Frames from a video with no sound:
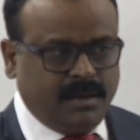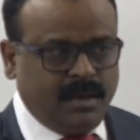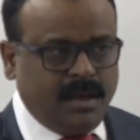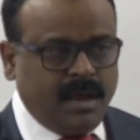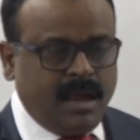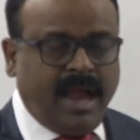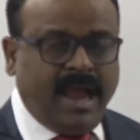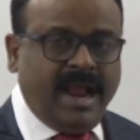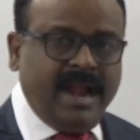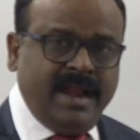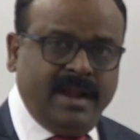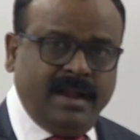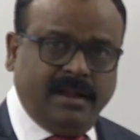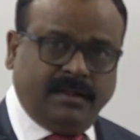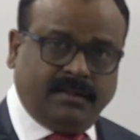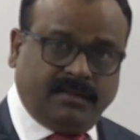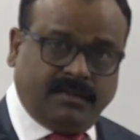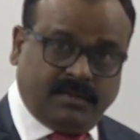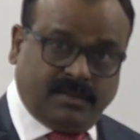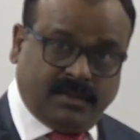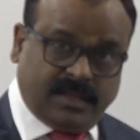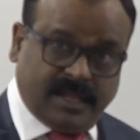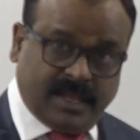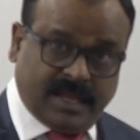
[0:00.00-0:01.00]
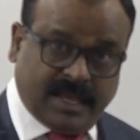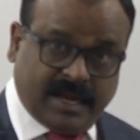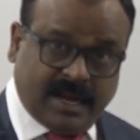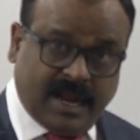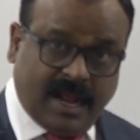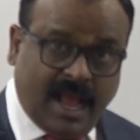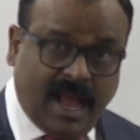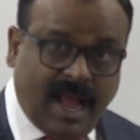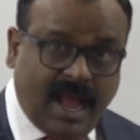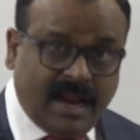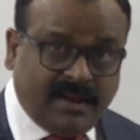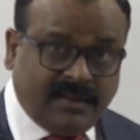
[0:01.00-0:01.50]
And there
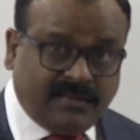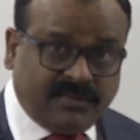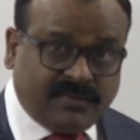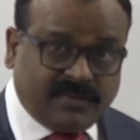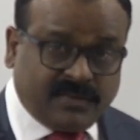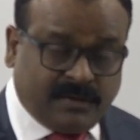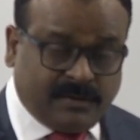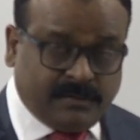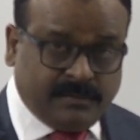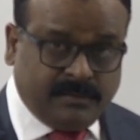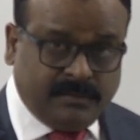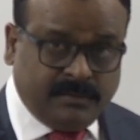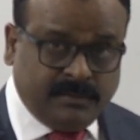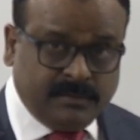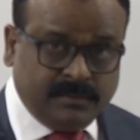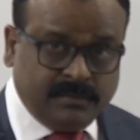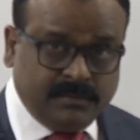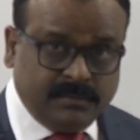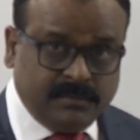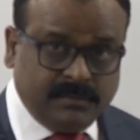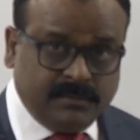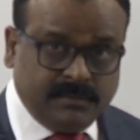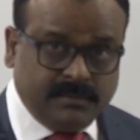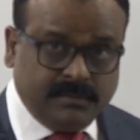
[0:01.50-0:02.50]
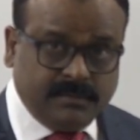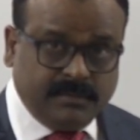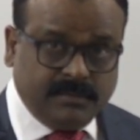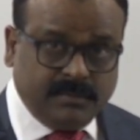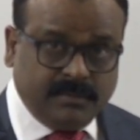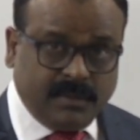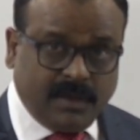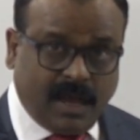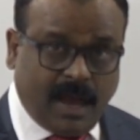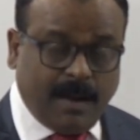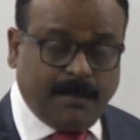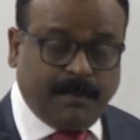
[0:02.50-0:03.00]
are some
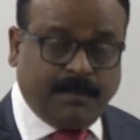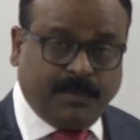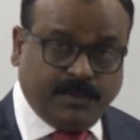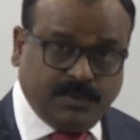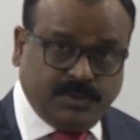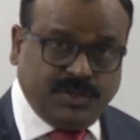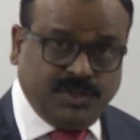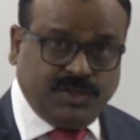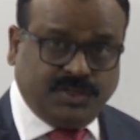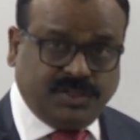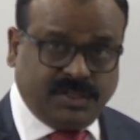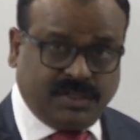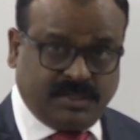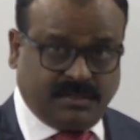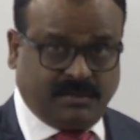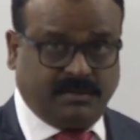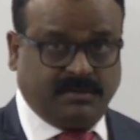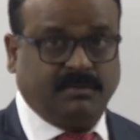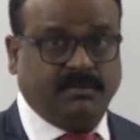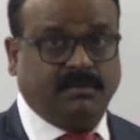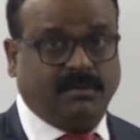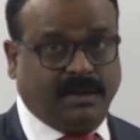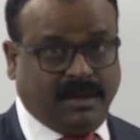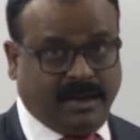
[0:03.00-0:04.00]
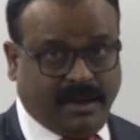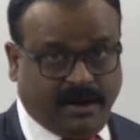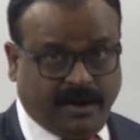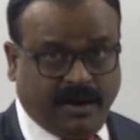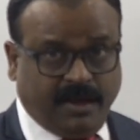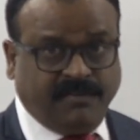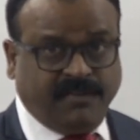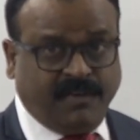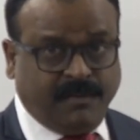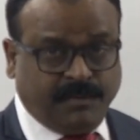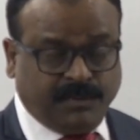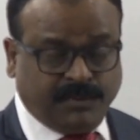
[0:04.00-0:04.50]
opposition, a lot
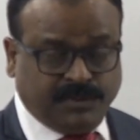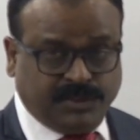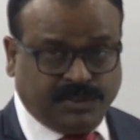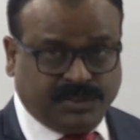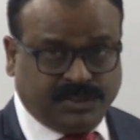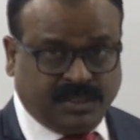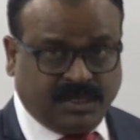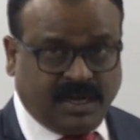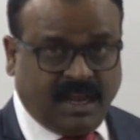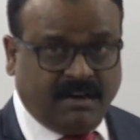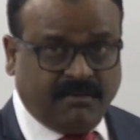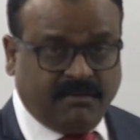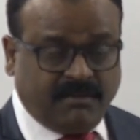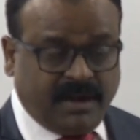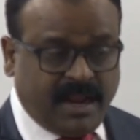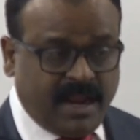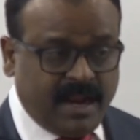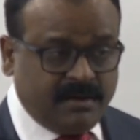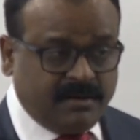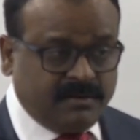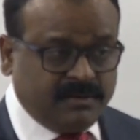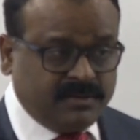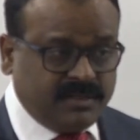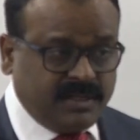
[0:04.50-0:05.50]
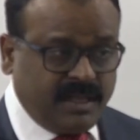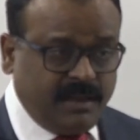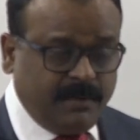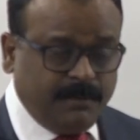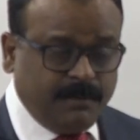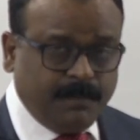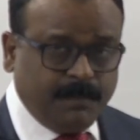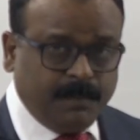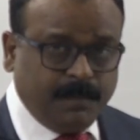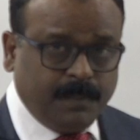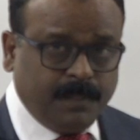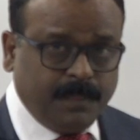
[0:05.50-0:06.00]
of opposition I would like to say,
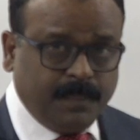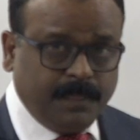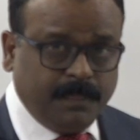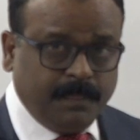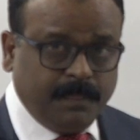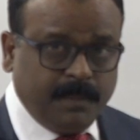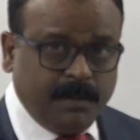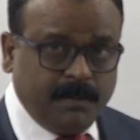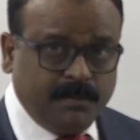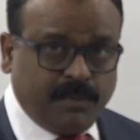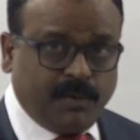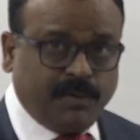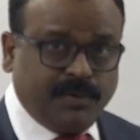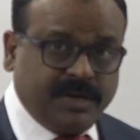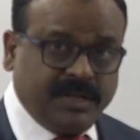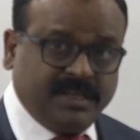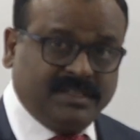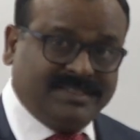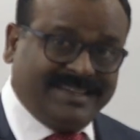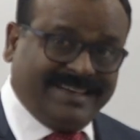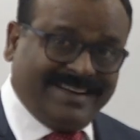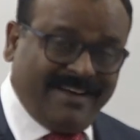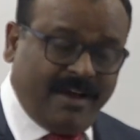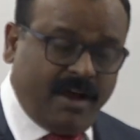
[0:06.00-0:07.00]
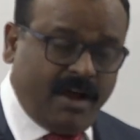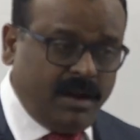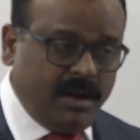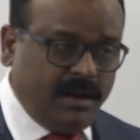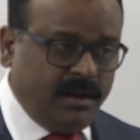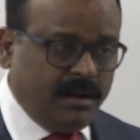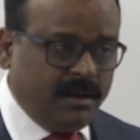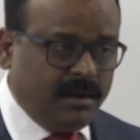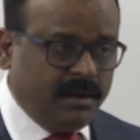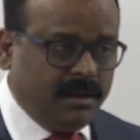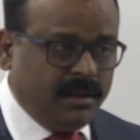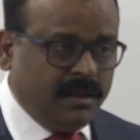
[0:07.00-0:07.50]
protests and
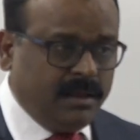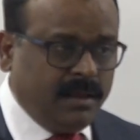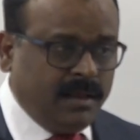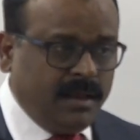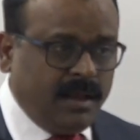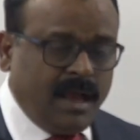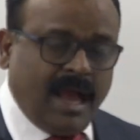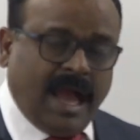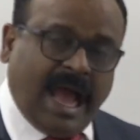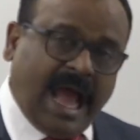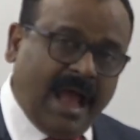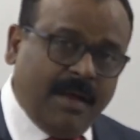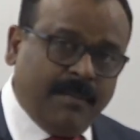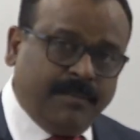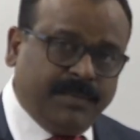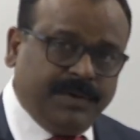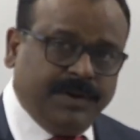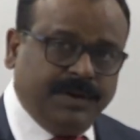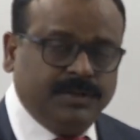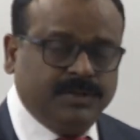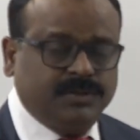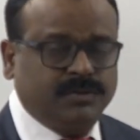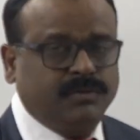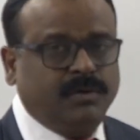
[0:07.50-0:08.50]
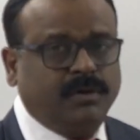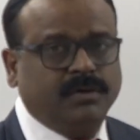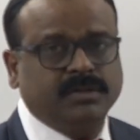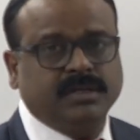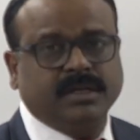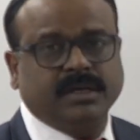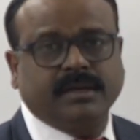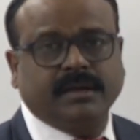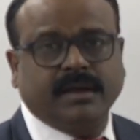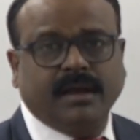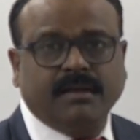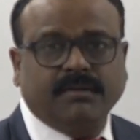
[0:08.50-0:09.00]
all happening throughout the
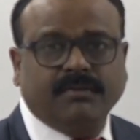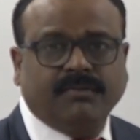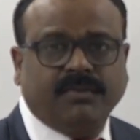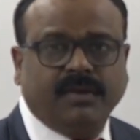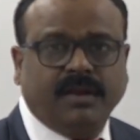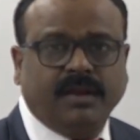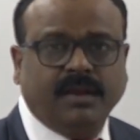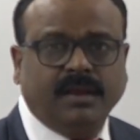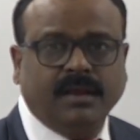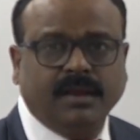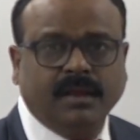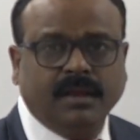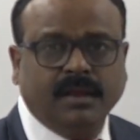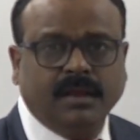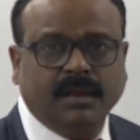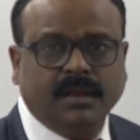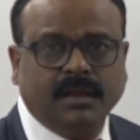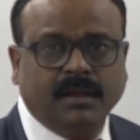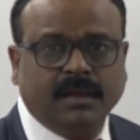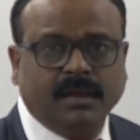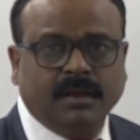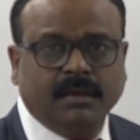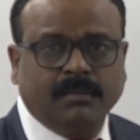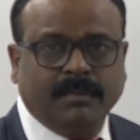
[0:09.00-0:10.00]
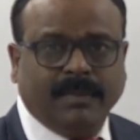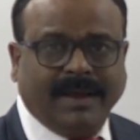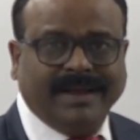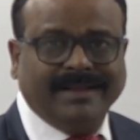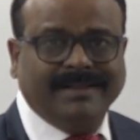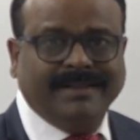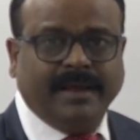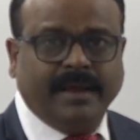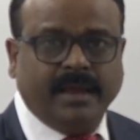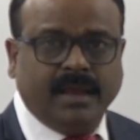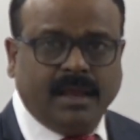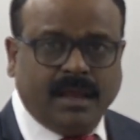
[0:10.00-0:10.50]
country by
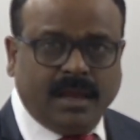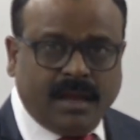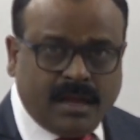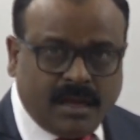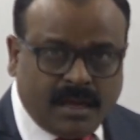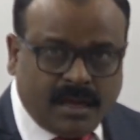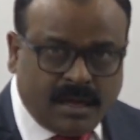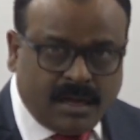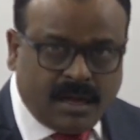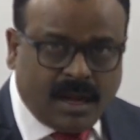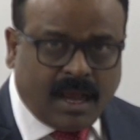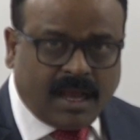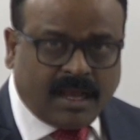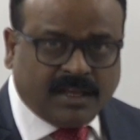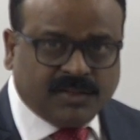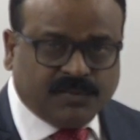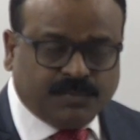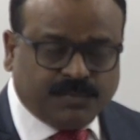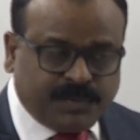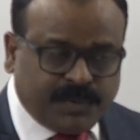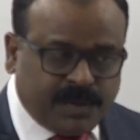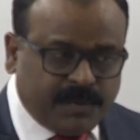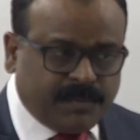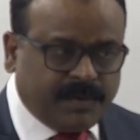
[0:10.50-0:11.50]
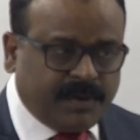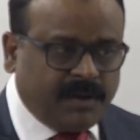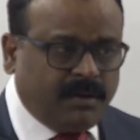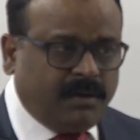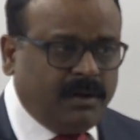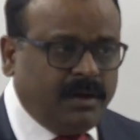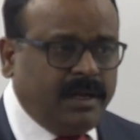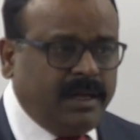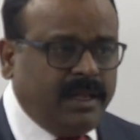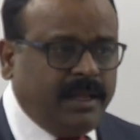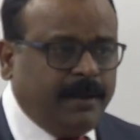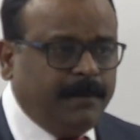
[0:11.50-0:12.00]
the India's people
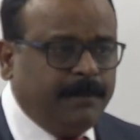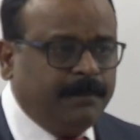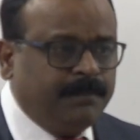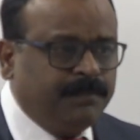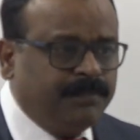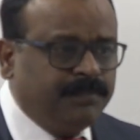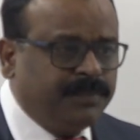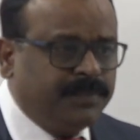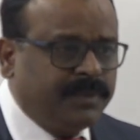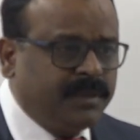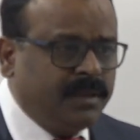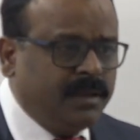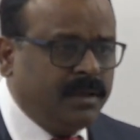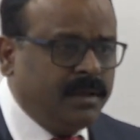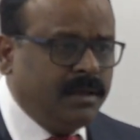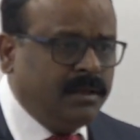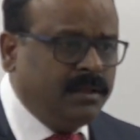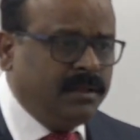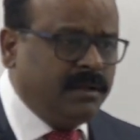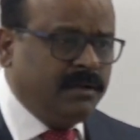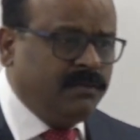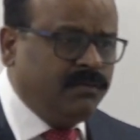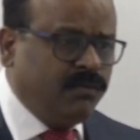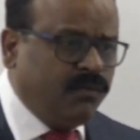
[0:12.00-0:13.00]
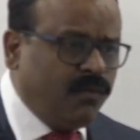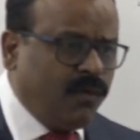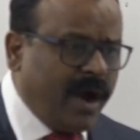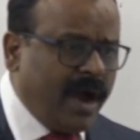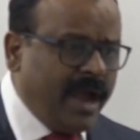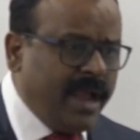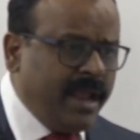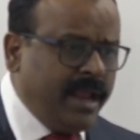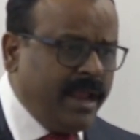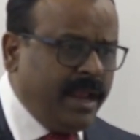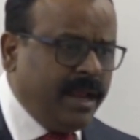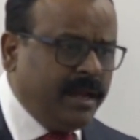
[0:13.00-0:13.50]
only. Then
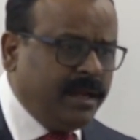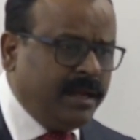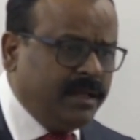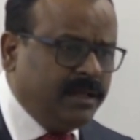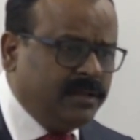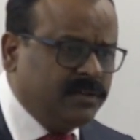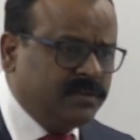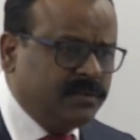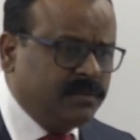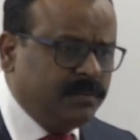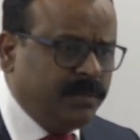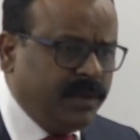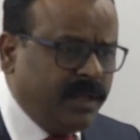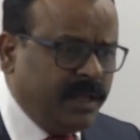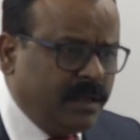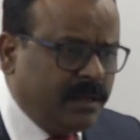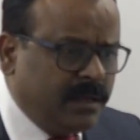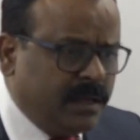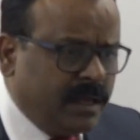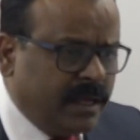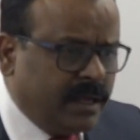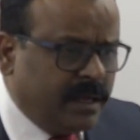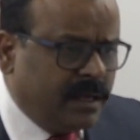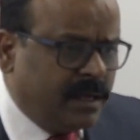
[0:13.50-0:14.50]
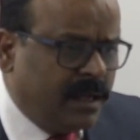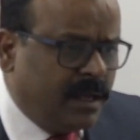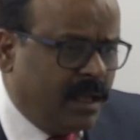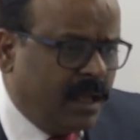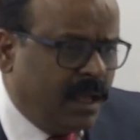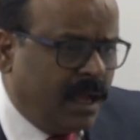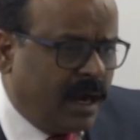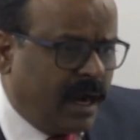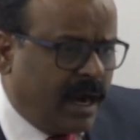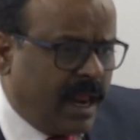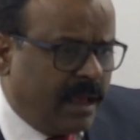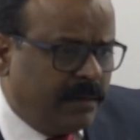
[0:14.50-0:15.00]
why it is being done?
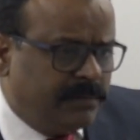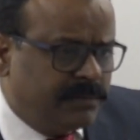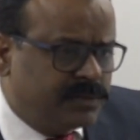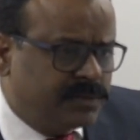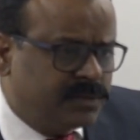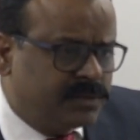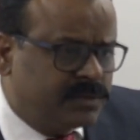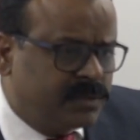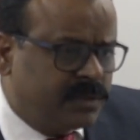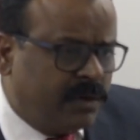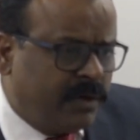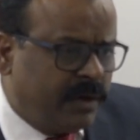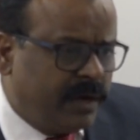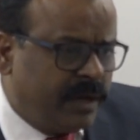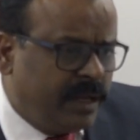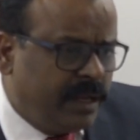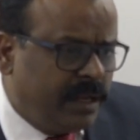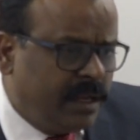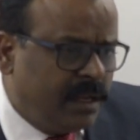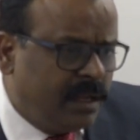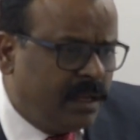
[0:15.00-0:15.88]
And I'm sorry,